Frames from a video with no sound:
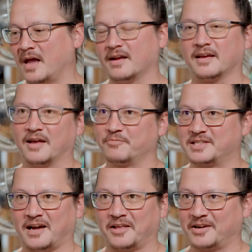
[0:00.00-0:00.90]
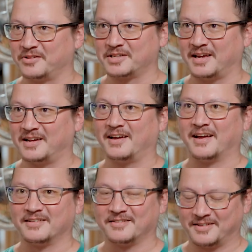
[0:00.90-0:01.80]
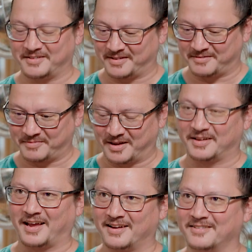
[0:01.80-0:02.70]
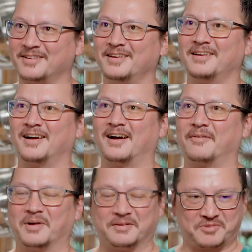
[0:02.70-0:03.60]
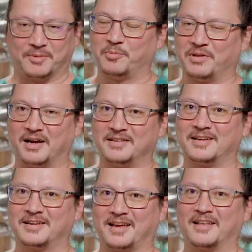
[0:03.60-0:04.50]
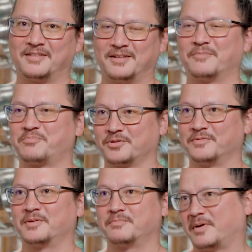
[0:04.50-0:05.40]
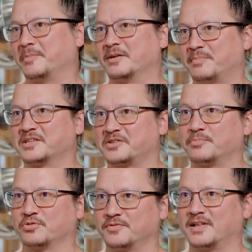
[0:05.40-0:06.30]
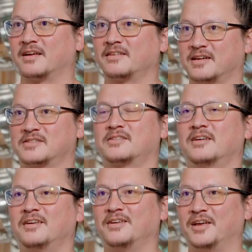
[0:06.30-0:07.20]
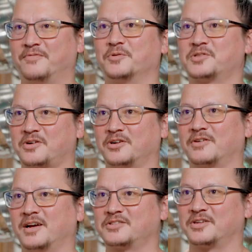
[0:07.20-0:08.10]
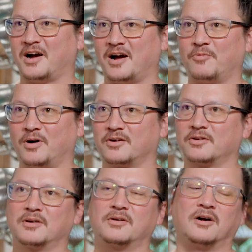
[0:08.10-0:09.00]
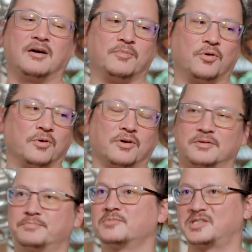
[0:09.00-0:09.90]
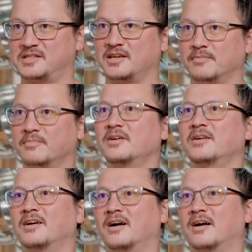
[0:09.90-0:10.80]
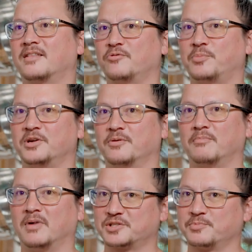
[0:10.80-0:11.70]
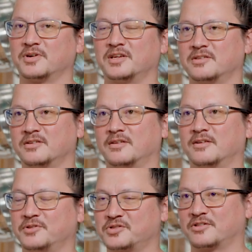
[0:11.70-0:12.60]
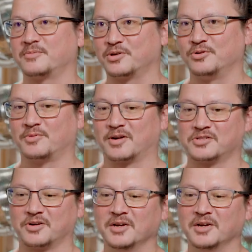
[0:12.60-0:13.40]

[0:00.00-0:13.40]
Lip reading: And again, we tallied all the data, and again, double blind, and again, it basically proved that yes, if you start your eggs in hot water or steam, they will peel much more easily than if you start them in cold water. So